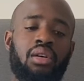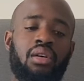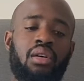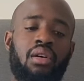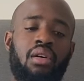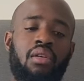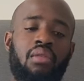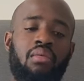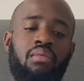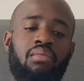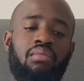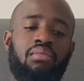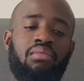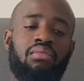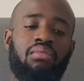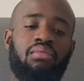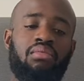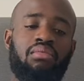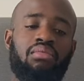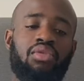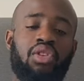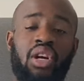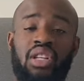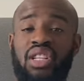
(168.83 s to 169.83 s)
Um,
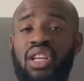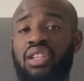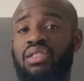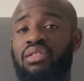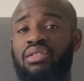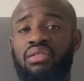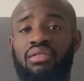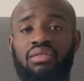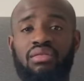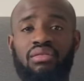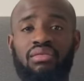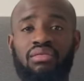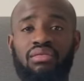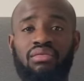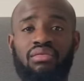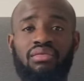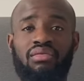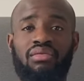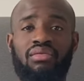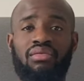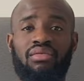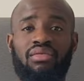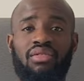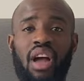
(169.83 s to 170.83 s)
so I did.
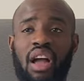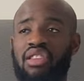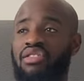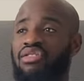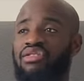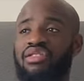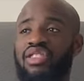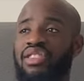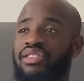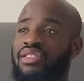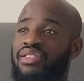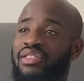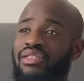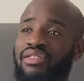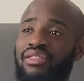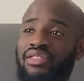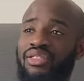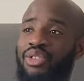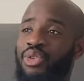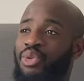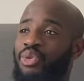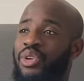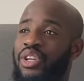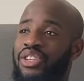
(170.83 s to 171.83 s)
I just said,
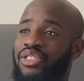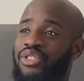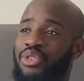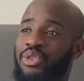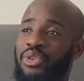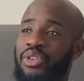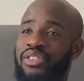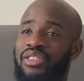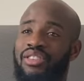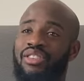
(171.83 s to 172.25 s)
cool, let's do this.